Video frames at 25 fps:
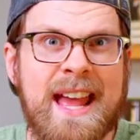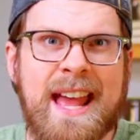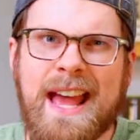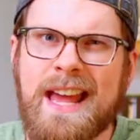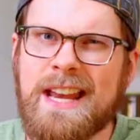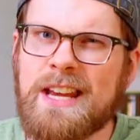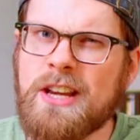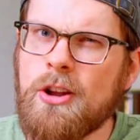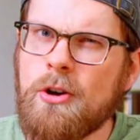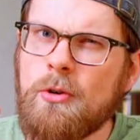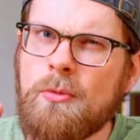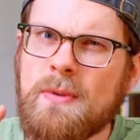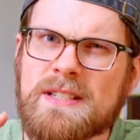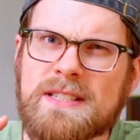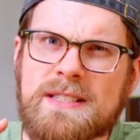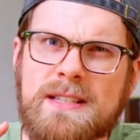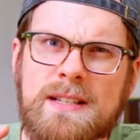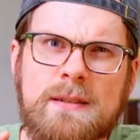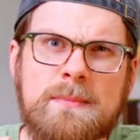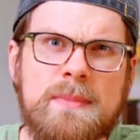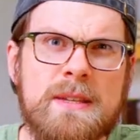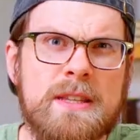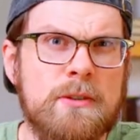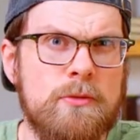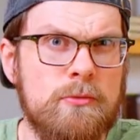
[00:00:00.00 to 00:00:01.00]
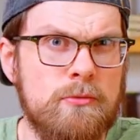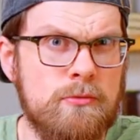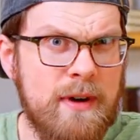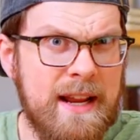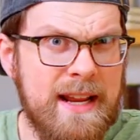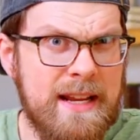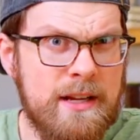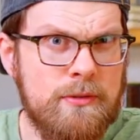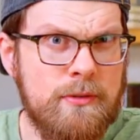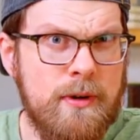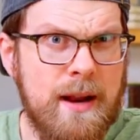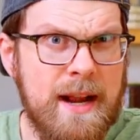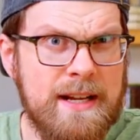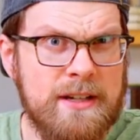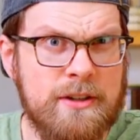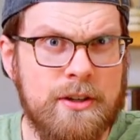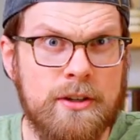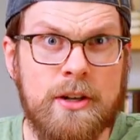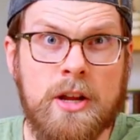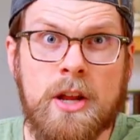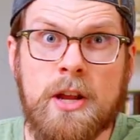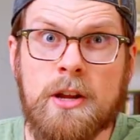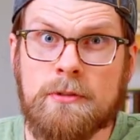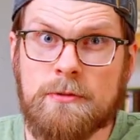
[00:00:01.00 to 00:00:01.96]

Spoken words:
and know what's going to be the right grinder